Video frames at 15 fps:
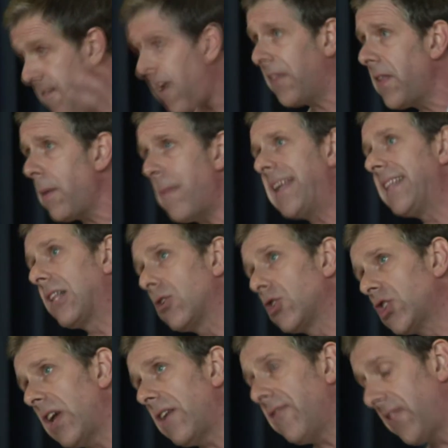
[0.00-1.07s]
fundamental
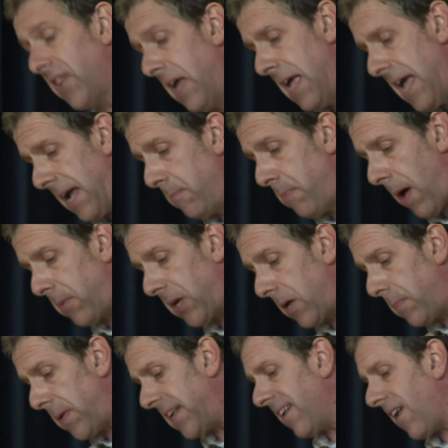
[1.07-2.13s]
shift in public
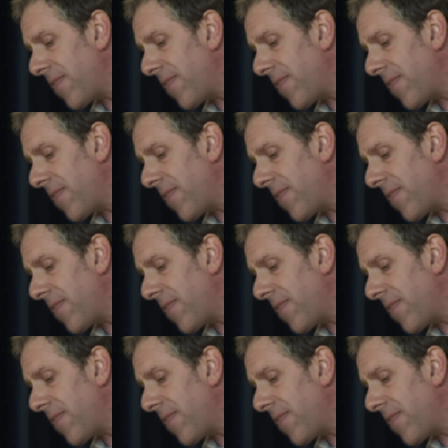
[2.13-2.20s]
opinion.